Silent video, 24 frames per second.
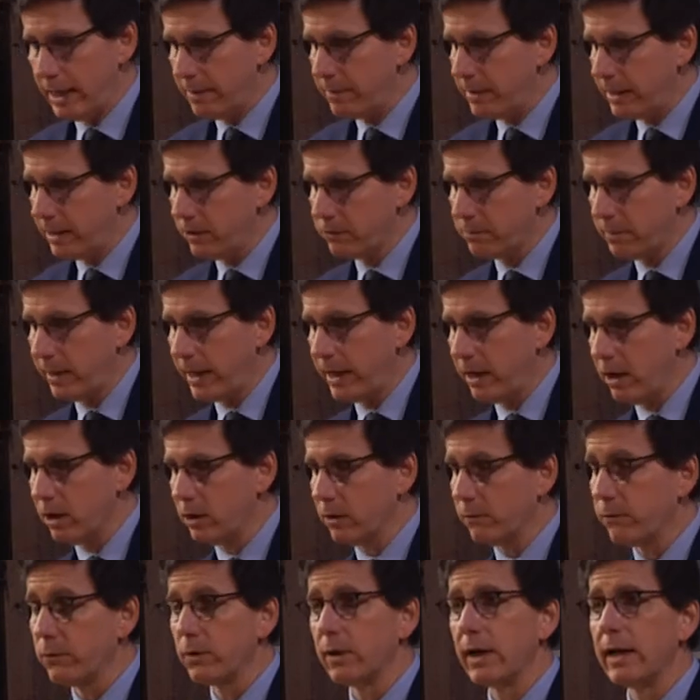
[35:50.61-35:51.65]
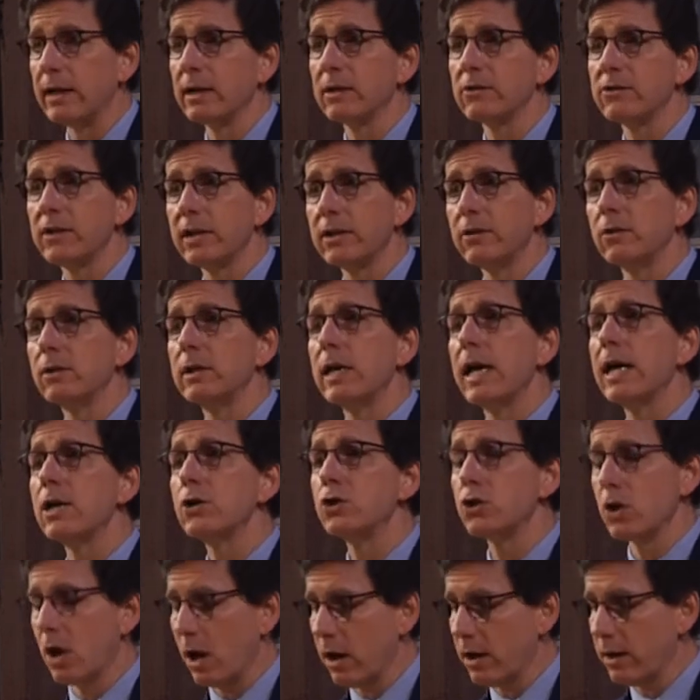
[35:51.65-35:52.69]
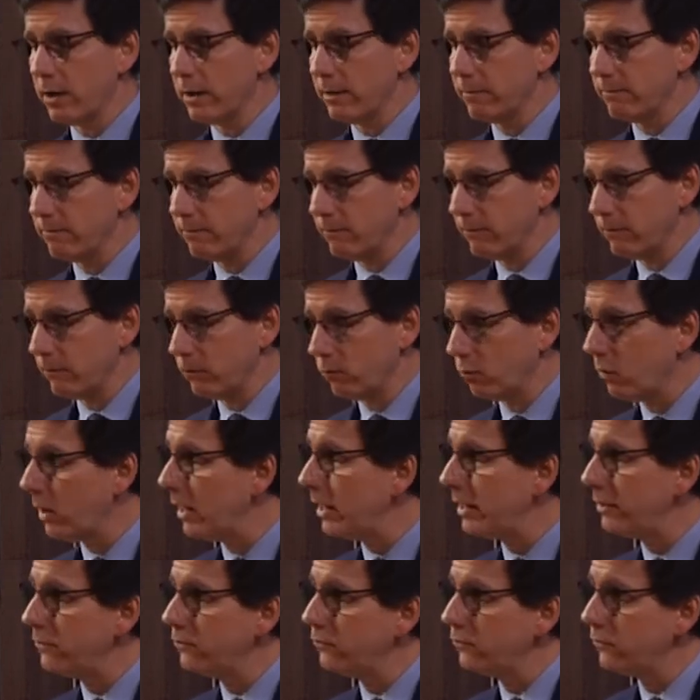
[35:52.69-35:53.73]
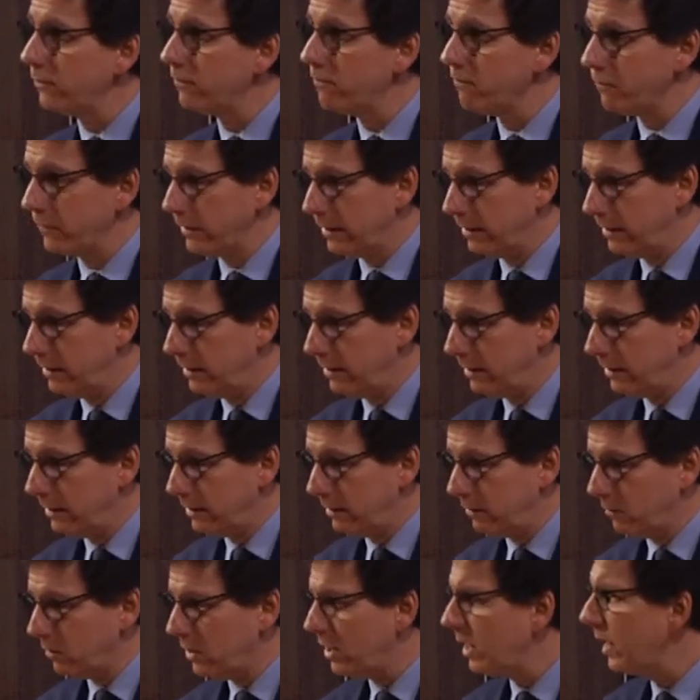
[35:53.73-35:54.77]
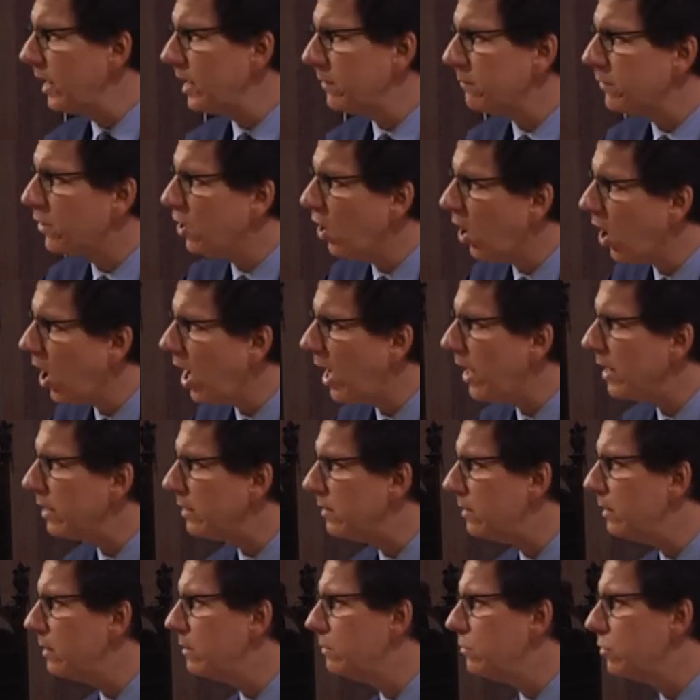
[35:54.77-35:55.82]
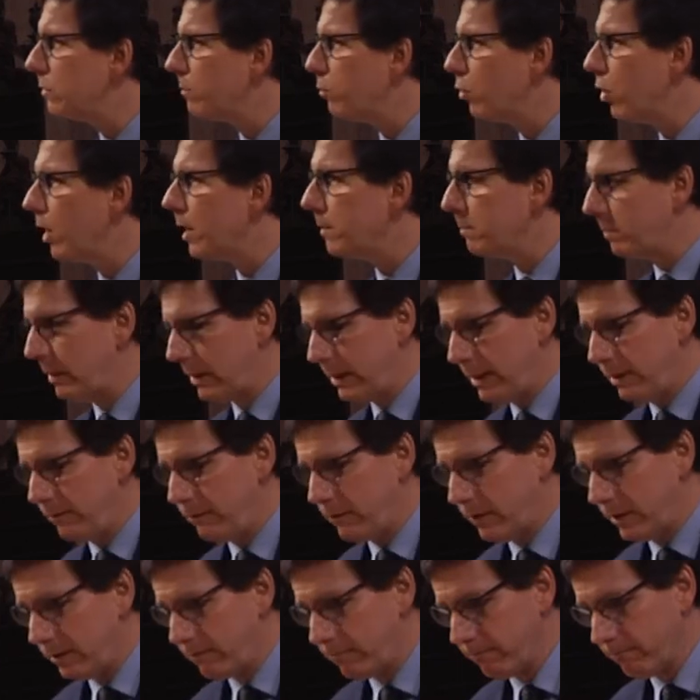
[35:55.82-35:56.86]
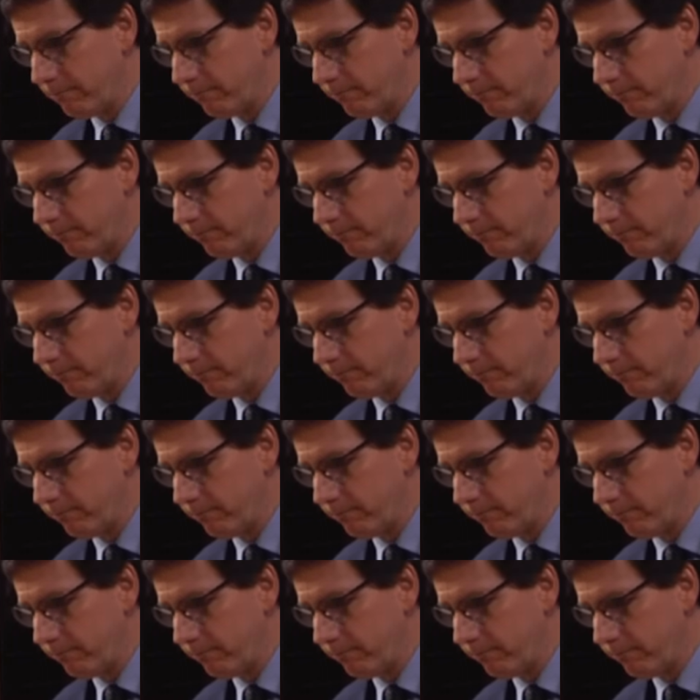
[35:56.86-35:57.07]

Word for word: Lebanese biographer Alexander Najjar writes, kind of God did Gibran believe in?